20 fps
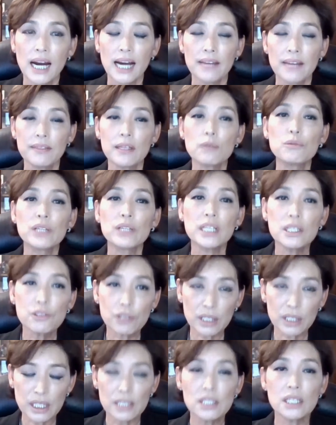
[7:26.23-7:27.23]
I think we need
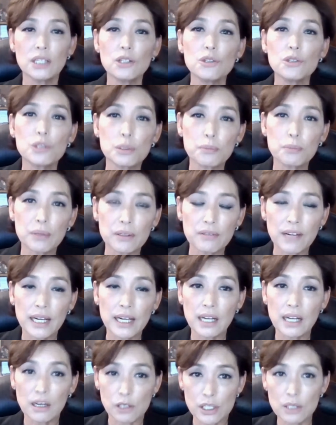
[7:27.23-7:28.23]
to continue to
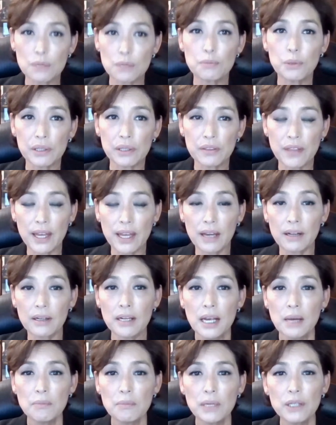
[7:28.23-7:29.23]
provide our support there.